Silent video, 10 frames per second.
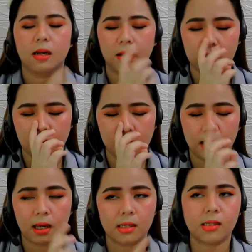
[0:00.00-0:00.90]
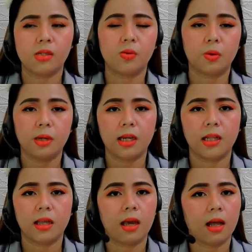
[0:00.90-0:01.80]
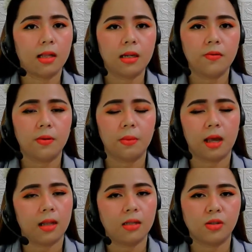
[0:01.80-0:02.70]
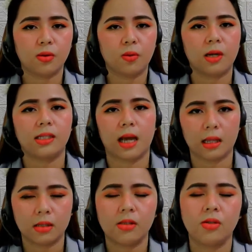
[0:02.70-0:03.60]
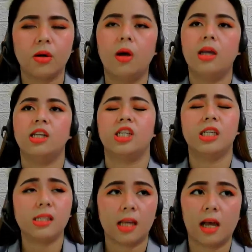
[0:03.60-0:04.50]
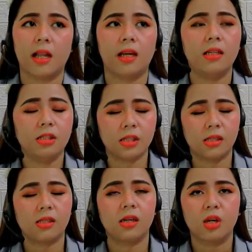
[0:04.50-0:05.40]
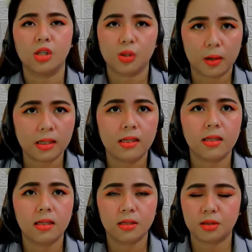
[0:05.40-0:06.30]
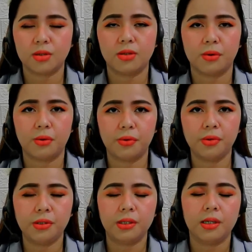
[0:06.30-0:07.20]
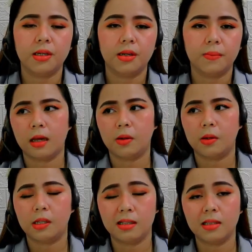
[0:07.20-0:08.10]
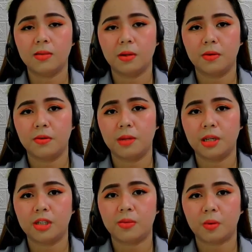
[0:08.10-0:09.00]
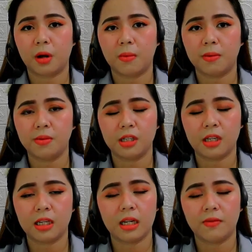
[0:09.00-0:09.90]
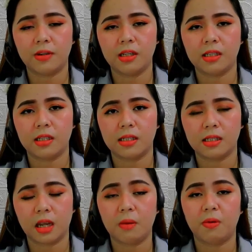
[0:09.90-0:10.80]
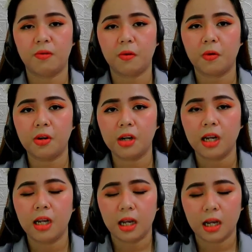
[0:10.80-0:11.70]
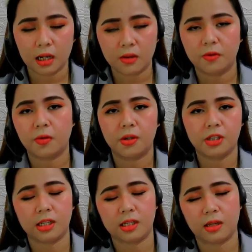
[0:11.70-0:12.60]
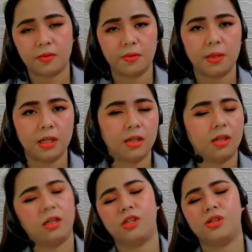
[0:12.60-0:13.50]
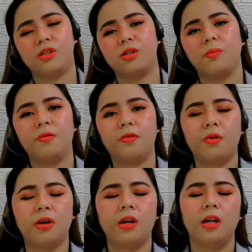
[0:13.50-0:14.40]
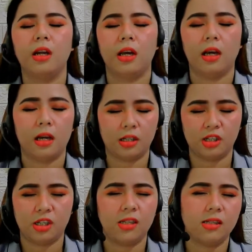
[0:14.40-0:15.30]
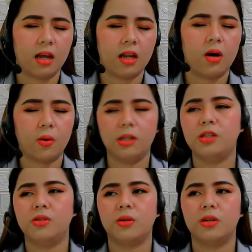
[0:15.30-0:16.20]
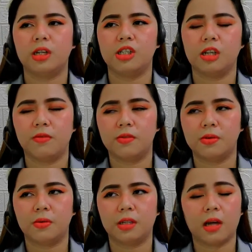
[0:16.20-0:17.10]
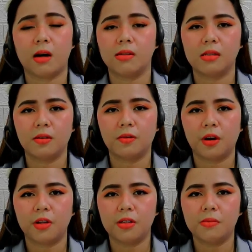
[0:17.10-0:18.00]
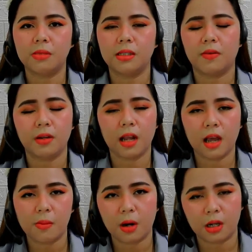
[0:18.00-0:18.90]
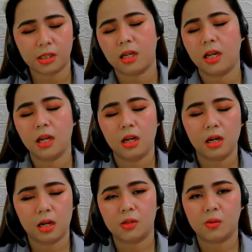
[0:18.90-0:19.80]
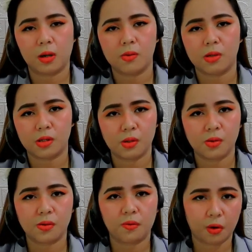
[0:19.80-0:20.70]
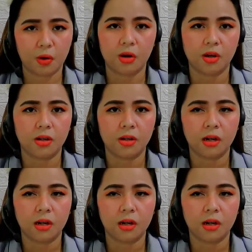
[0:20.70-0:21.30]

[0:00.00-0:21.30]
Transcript: Okay, I guess that's where we get the Ellen from the Ellen Solhwa title. So she's Ellen. She's 26 years old. And this is one of her major problems. She had never eaten a steak before, and of course she has never been in a relationship before. And she said, according to her, that she have sold 1,000 of condoms every day, but not one was used for her.